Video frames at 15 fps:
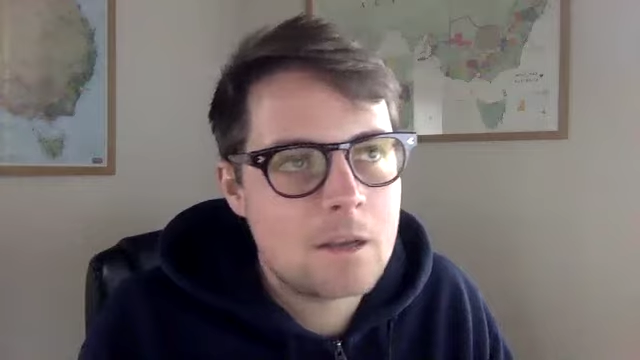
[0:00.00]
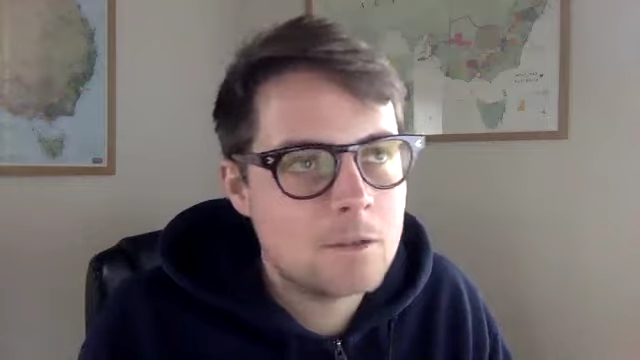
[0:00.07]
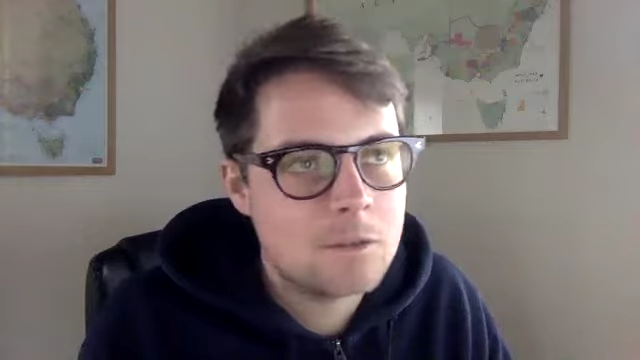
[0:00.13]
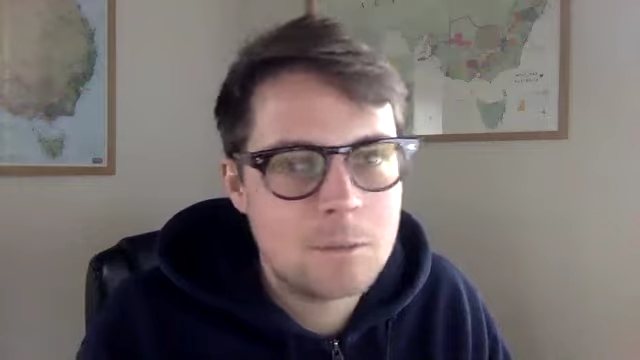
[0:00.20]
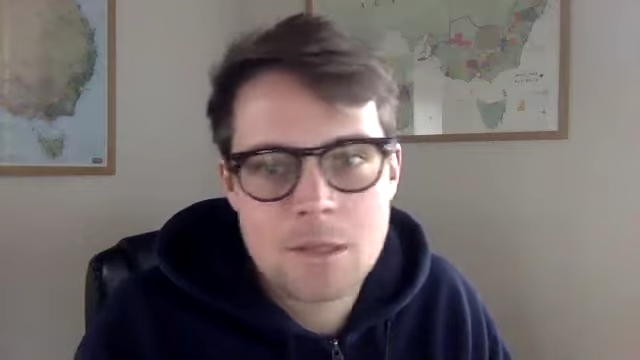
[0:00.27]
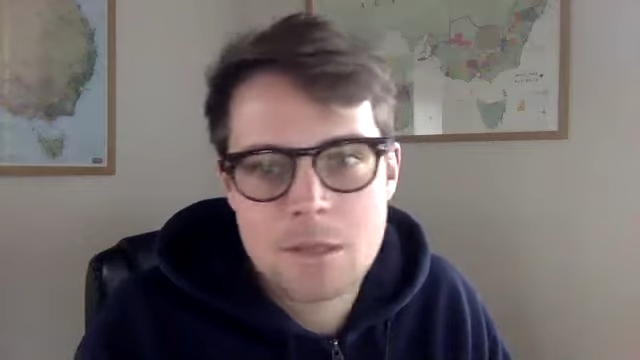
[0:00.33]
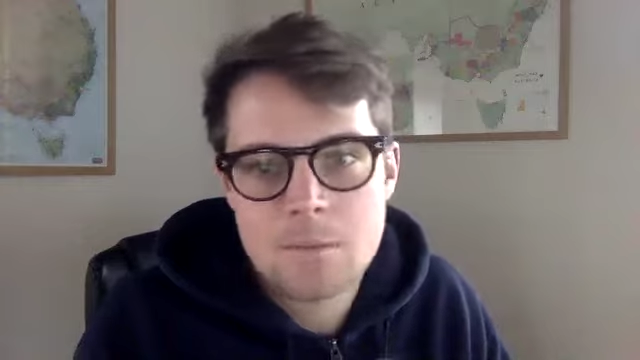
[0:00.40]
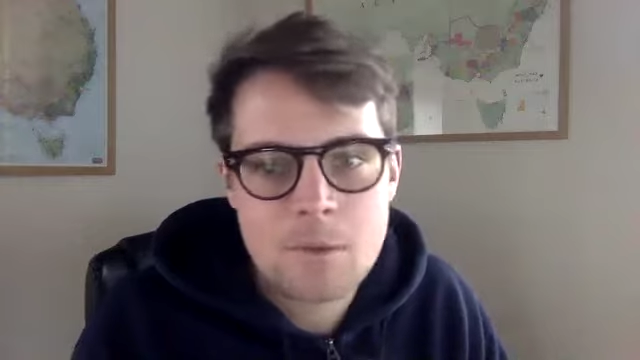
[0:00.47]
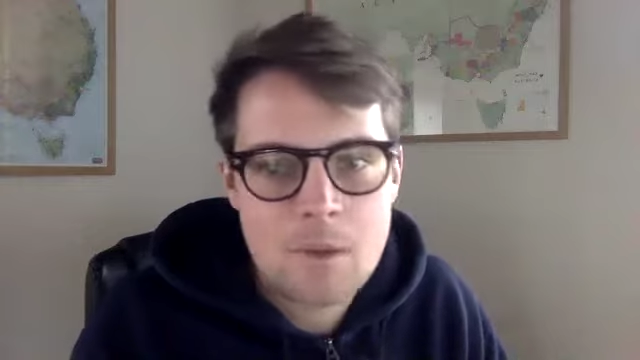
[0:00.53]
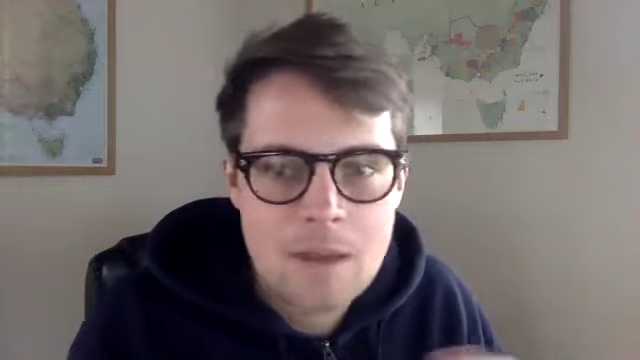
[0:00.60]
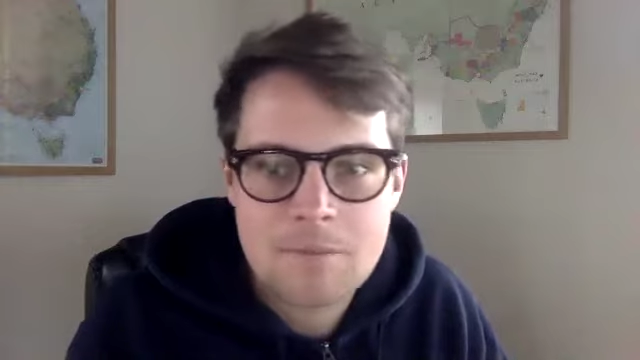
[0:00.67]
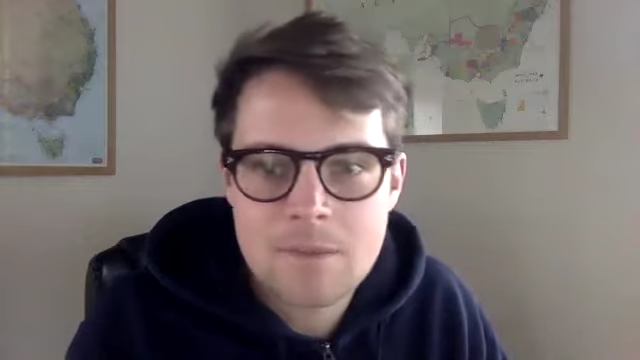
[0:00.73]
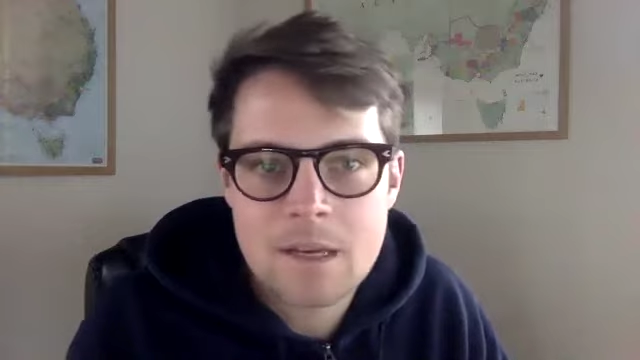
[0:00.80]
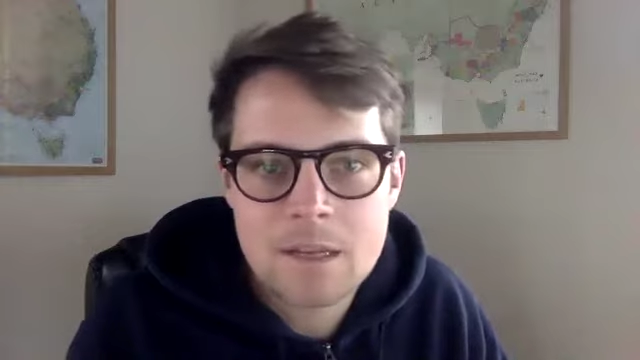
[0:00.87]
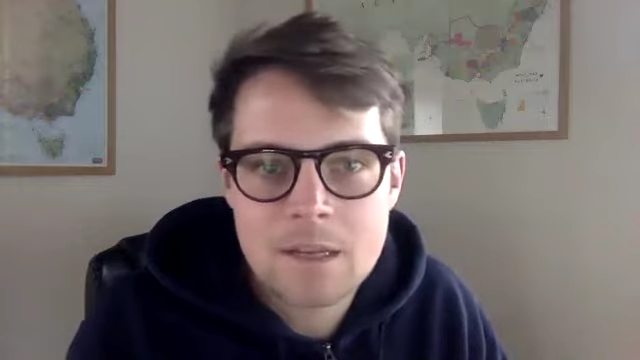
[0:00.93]
clause where you
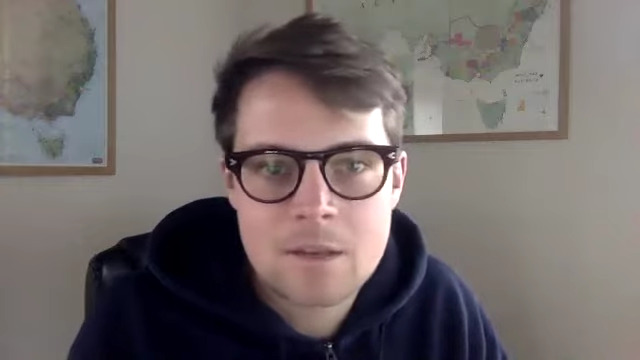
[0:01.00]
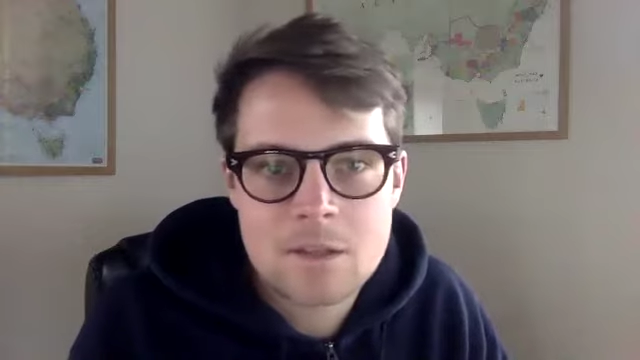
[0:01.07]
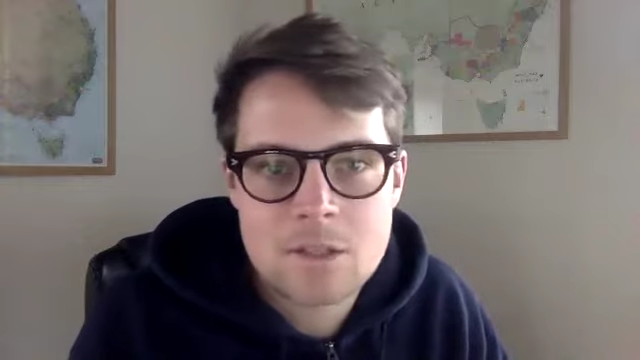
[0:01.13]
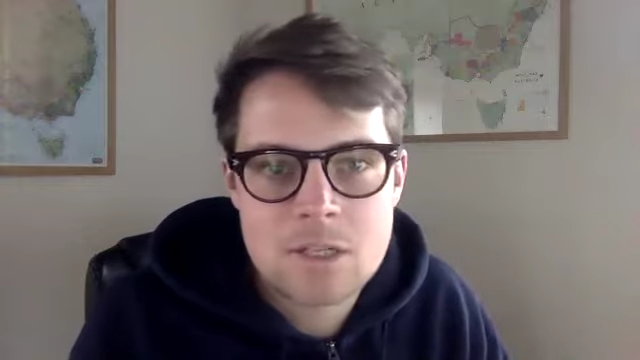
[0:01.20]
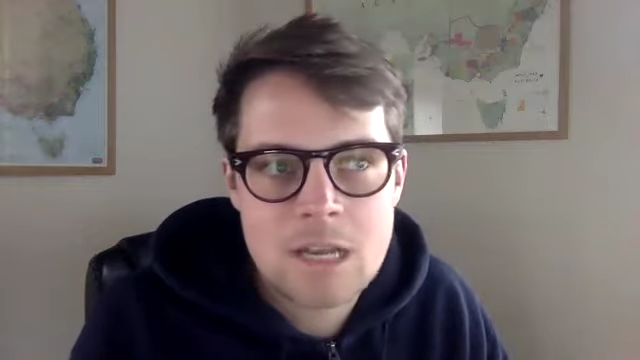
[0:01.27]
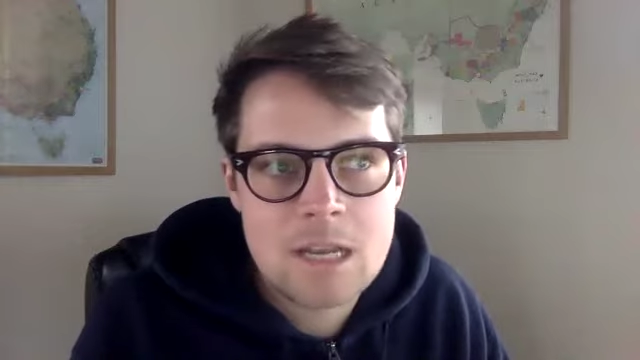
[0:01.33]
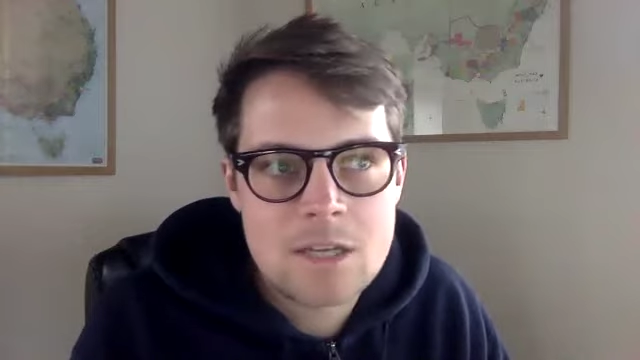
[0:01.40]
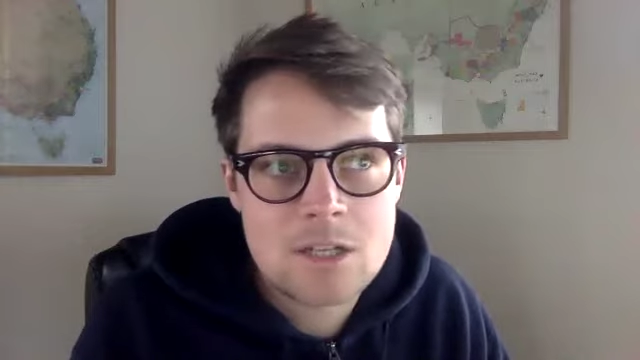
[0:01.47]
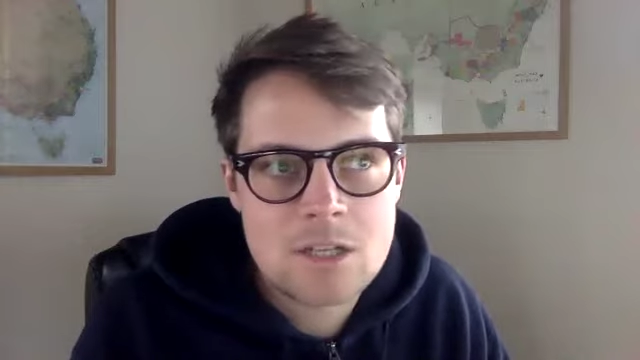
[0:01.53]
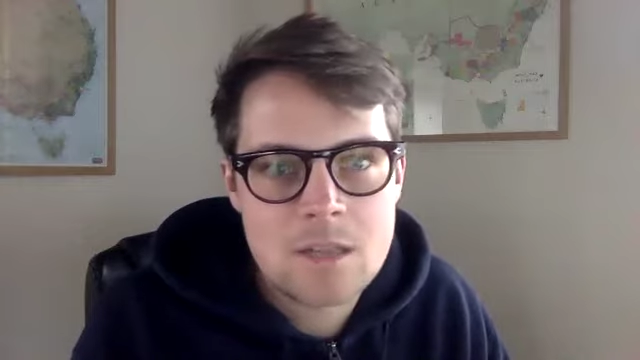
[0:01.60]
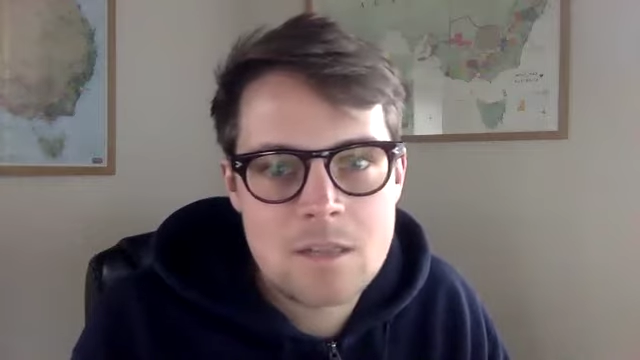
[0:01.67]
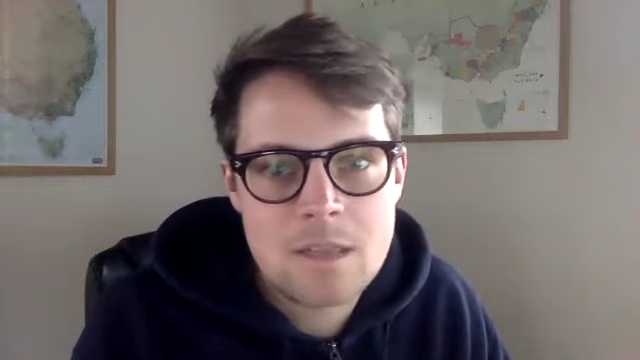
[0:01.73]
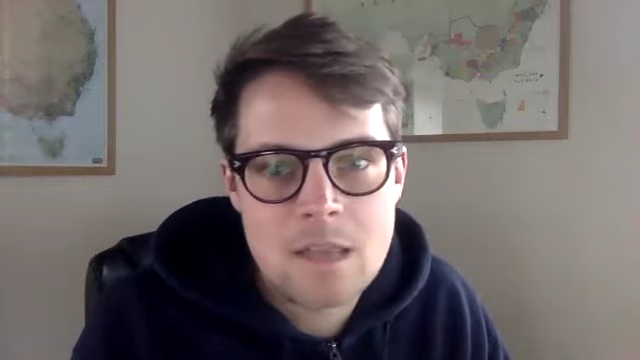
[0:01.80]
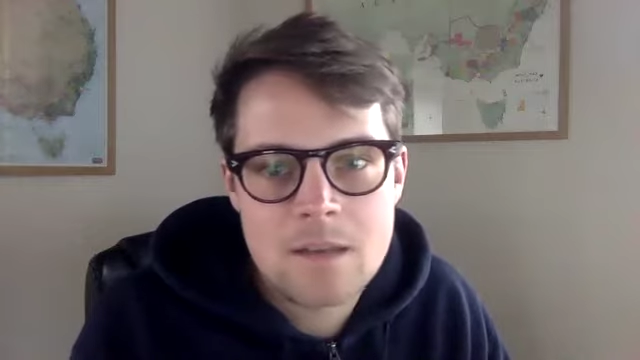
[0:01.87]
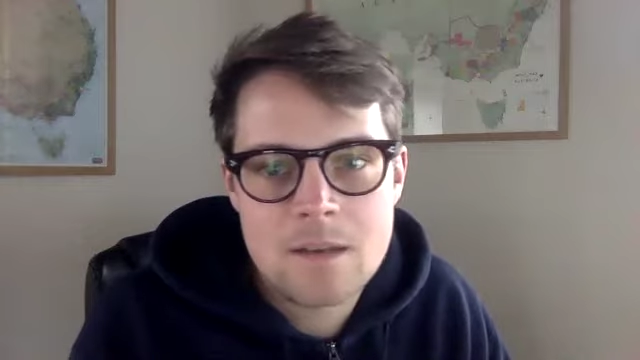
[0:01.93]
have that negotiation,
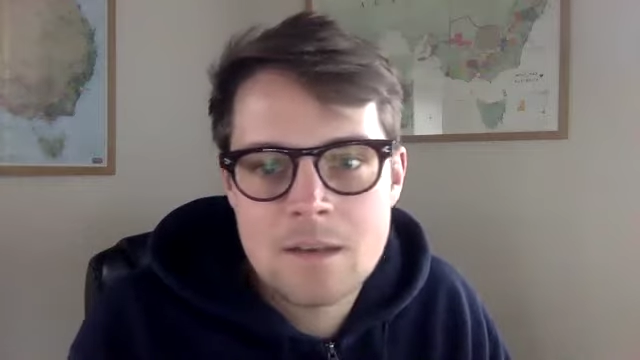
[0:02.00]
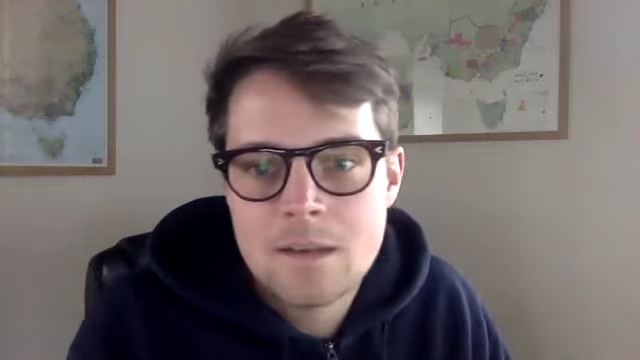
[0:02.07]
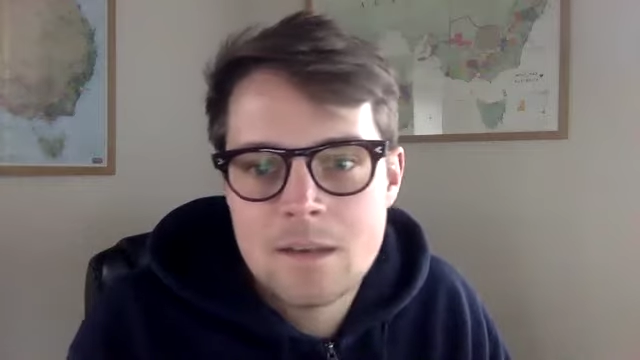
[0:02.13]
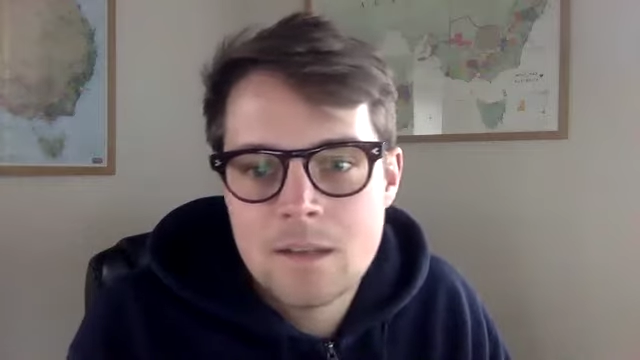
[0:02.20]
and then